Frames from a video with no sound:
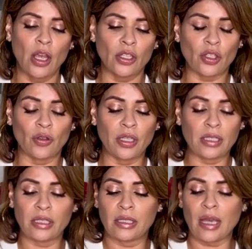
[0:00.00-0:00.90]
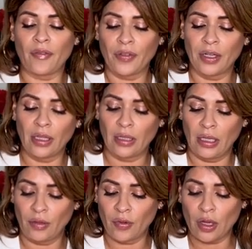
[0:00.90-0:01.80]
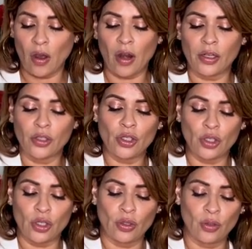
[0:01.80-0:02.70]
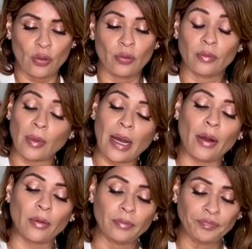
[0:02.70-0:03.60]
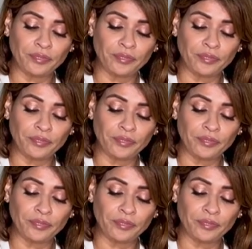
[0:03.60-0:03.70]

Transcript: So this is definitely in regards to, wow.